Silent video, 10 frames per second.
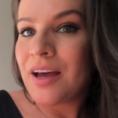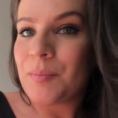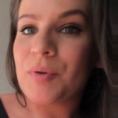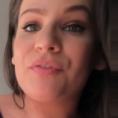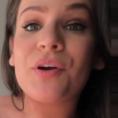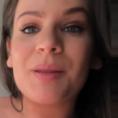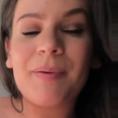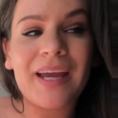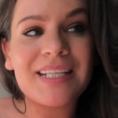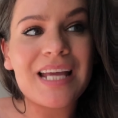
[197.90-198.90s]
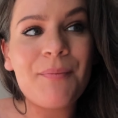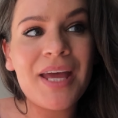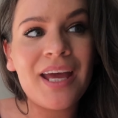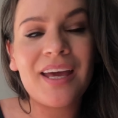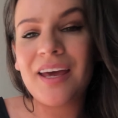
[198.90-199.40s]
Before the
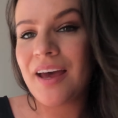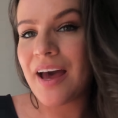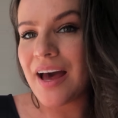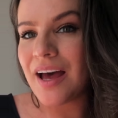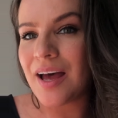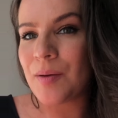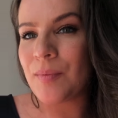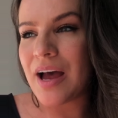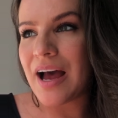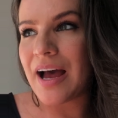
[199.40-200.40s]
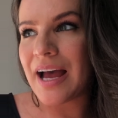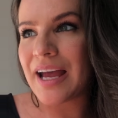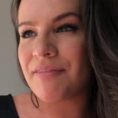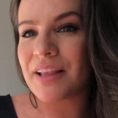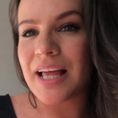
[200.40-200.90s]
pandemic, I,
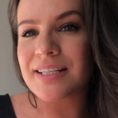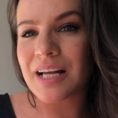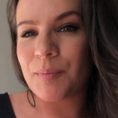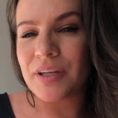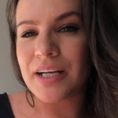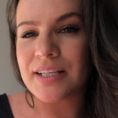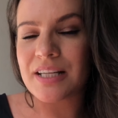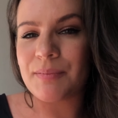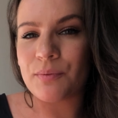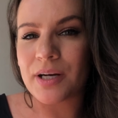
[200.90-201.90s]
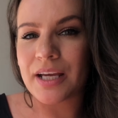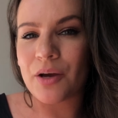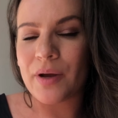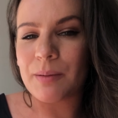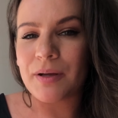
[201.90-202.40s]
for the last couple of years, have been working
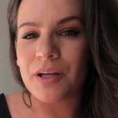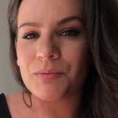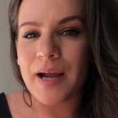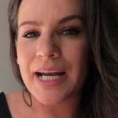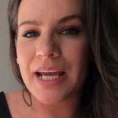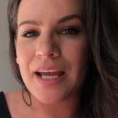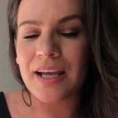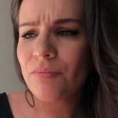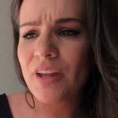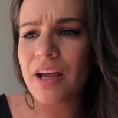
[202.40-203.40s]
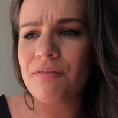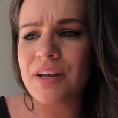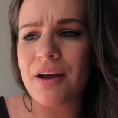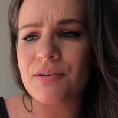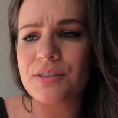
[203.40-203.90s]
quite a bit on writing. I've
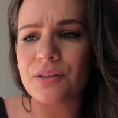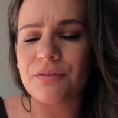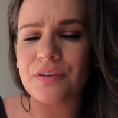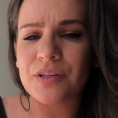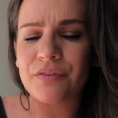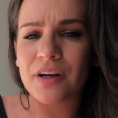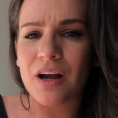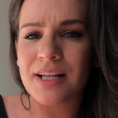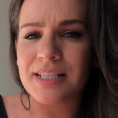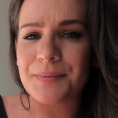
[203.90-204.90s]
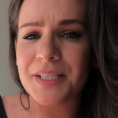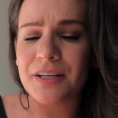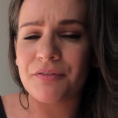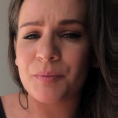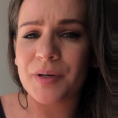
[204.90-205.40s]
now sold a few different concepts to
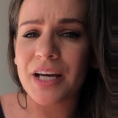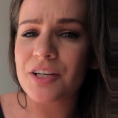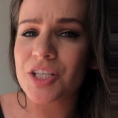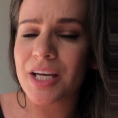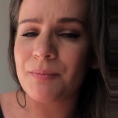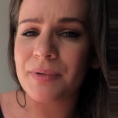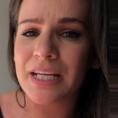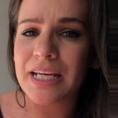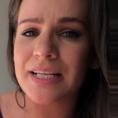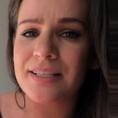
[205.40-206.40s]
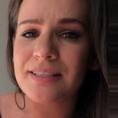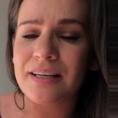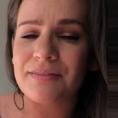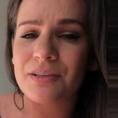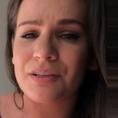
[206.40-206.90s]
different production companies.
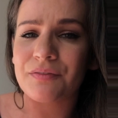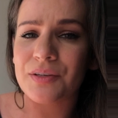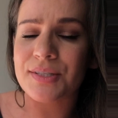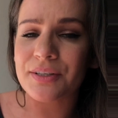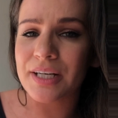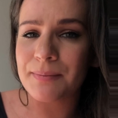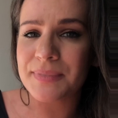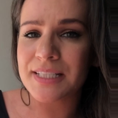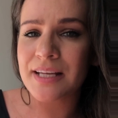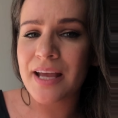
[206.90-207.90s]
I've sold a few scripts